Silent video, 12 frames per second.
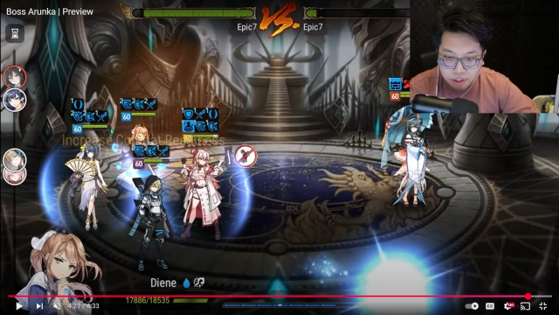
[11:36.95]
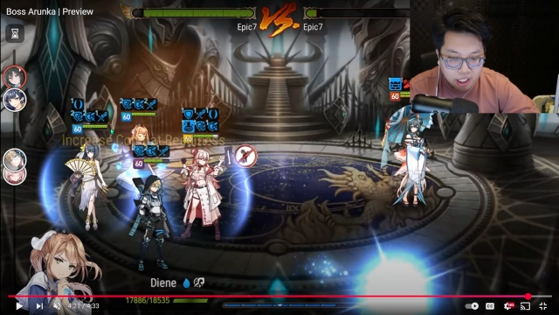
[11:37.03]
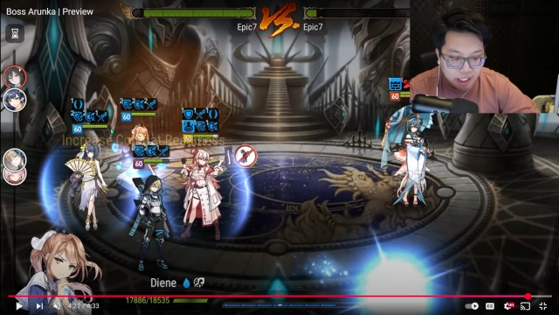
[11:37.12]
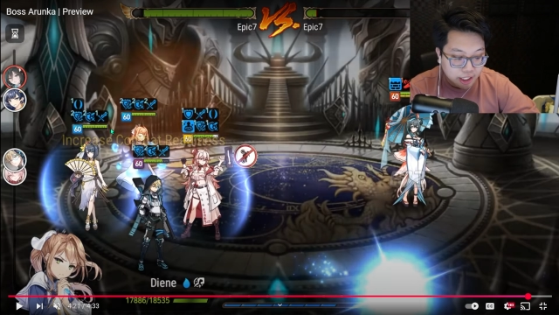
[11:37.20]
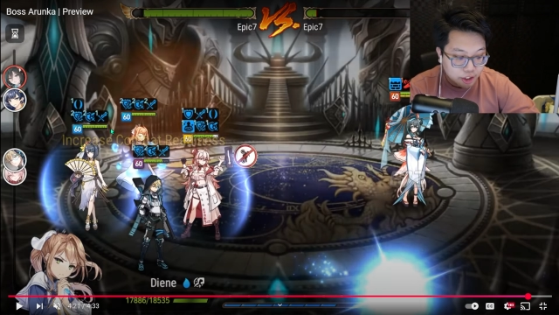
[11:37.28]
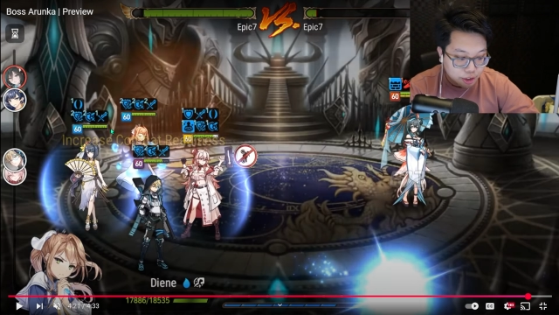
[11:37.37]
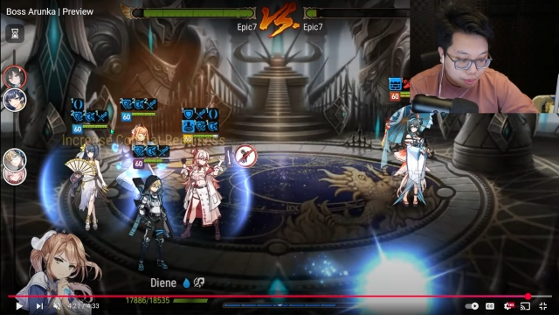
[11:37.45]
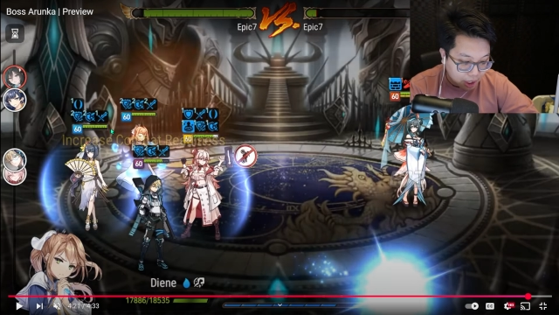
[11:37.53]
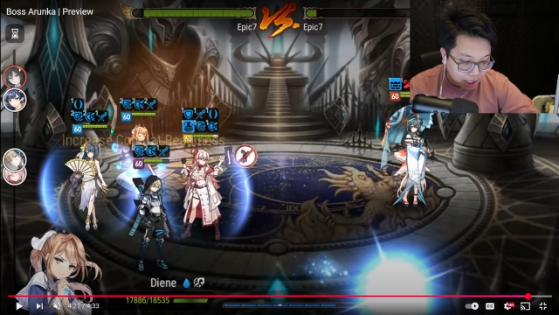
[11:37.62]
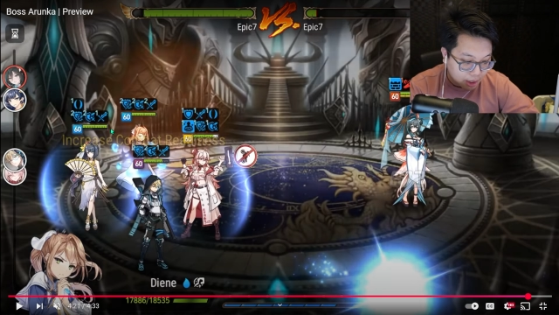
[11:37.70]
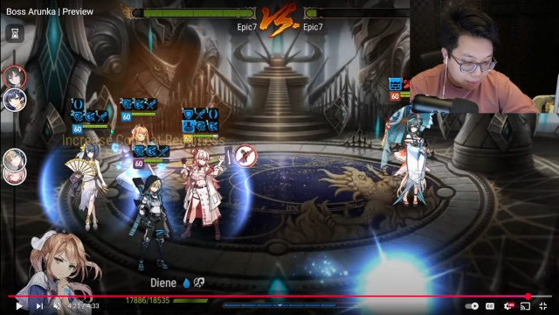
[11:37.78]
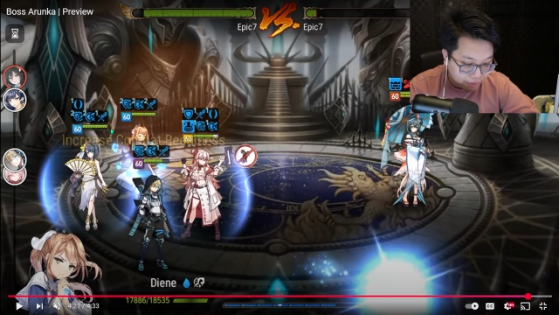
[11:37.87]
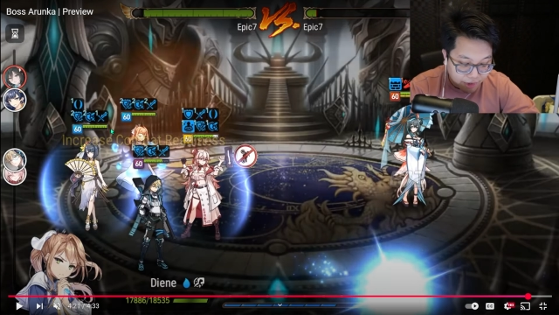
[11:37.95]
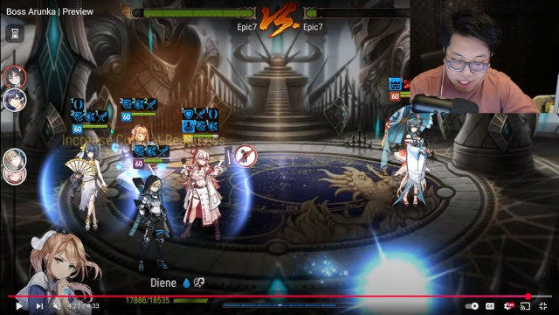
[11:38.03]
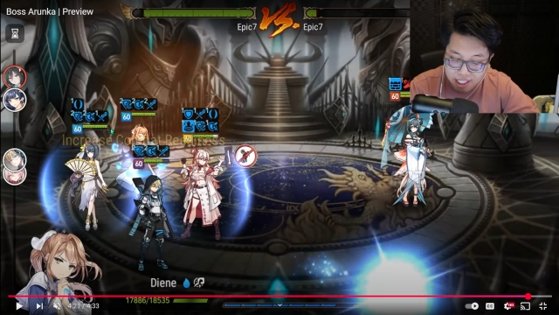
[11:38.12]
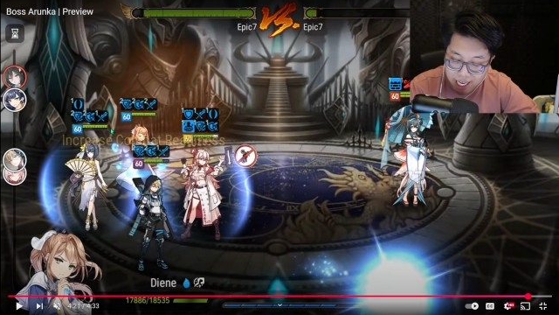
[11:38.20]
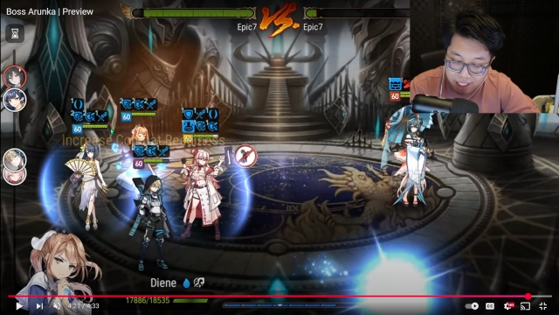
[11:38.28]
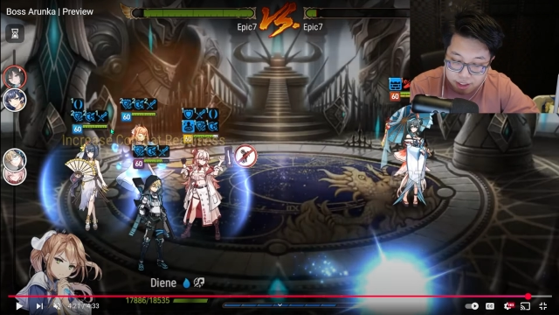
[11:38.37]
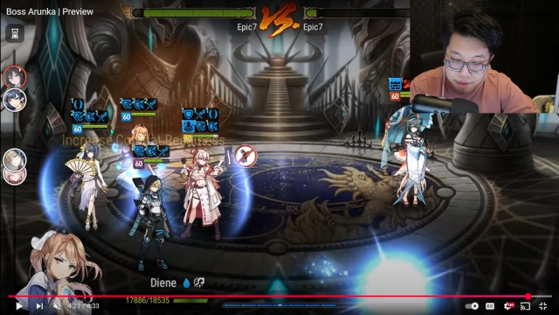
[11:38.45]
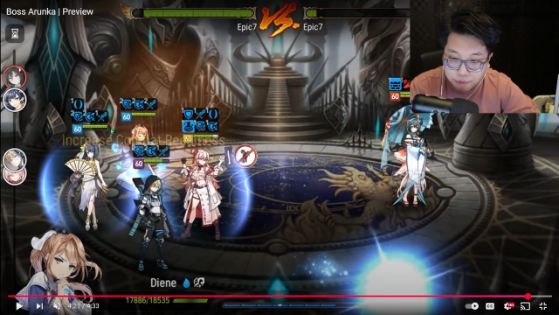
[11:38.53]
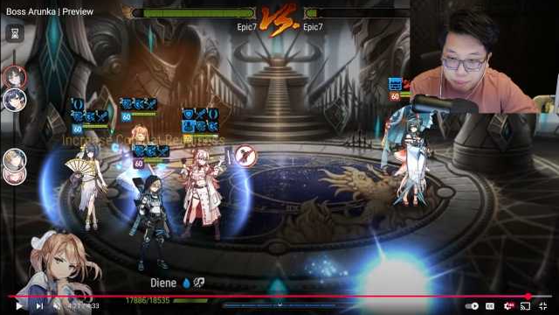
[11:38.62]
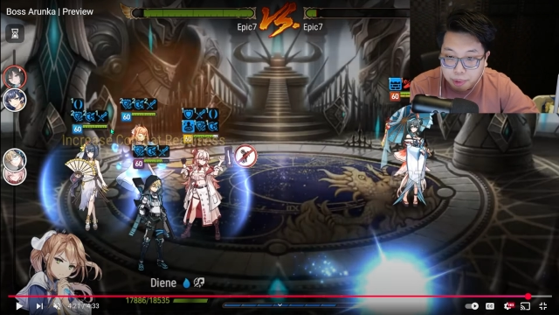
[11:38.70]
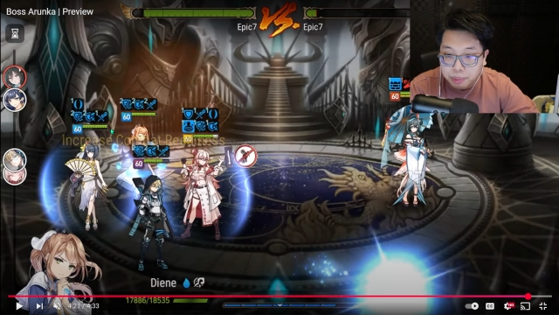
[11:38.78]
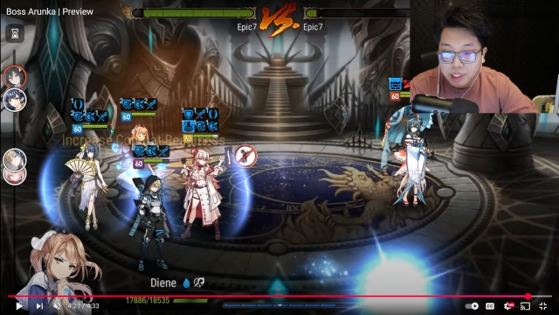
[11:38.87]
I think she's probably going to be fantastic for
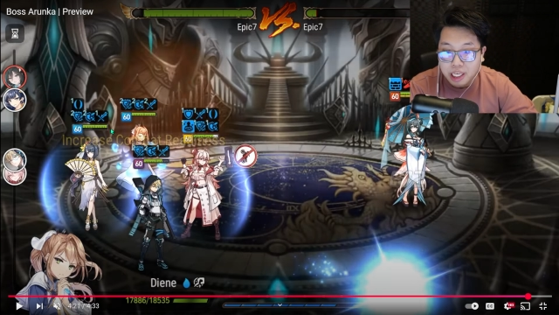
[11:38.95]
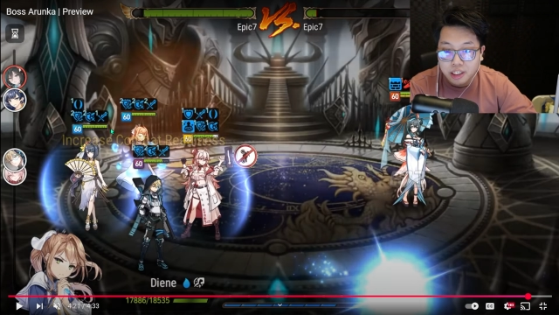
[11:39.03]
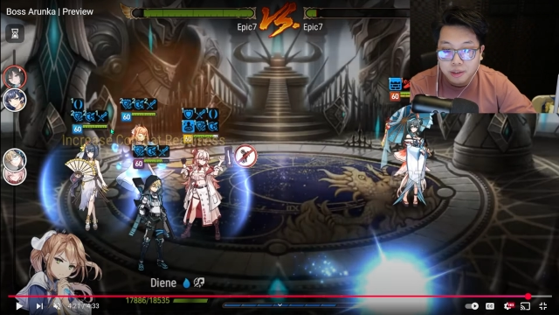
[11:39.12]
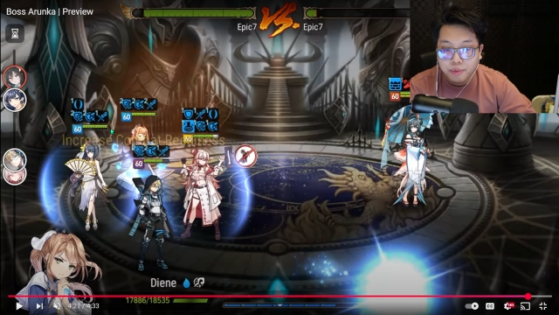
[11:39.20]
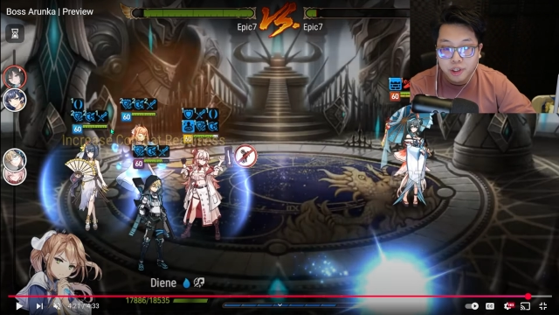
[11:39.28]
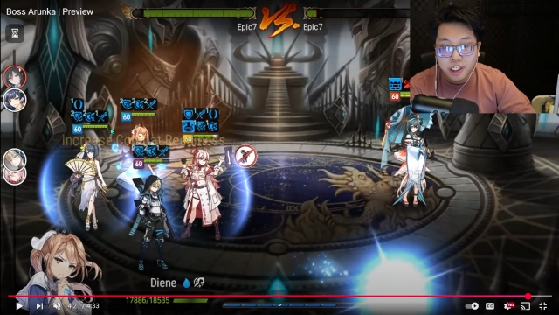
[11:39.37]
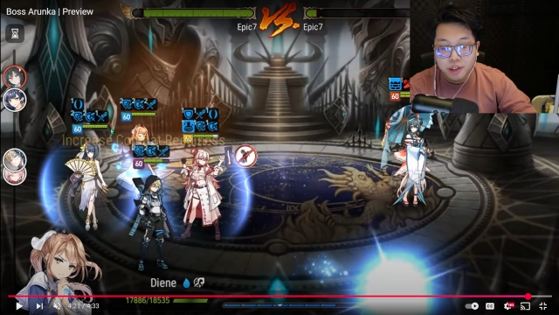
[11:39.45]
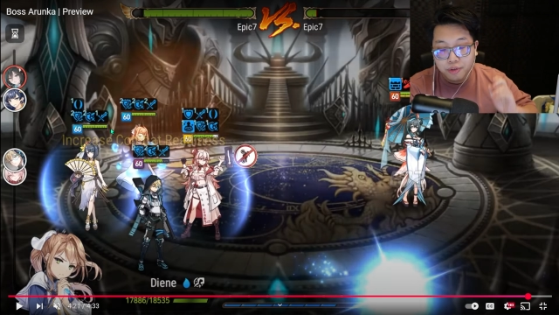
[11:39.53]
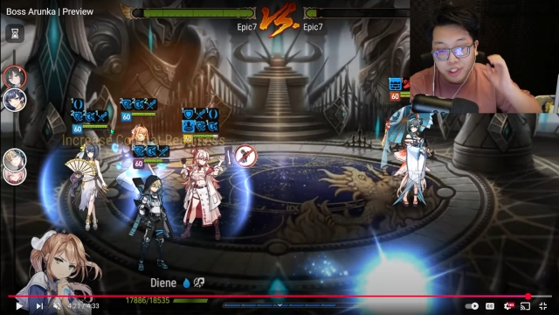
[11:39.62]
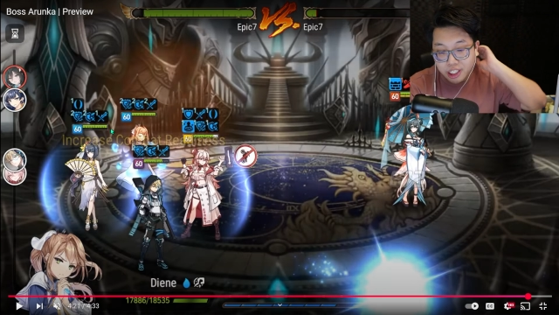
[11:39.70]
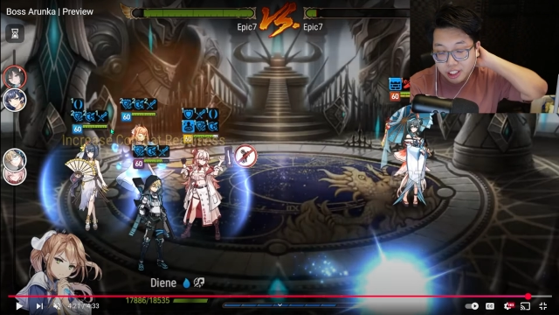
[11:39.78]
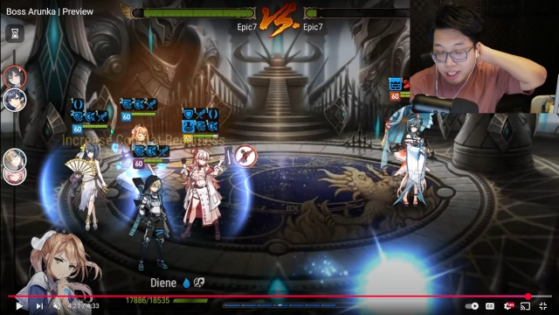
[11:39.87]
people to end up running arena,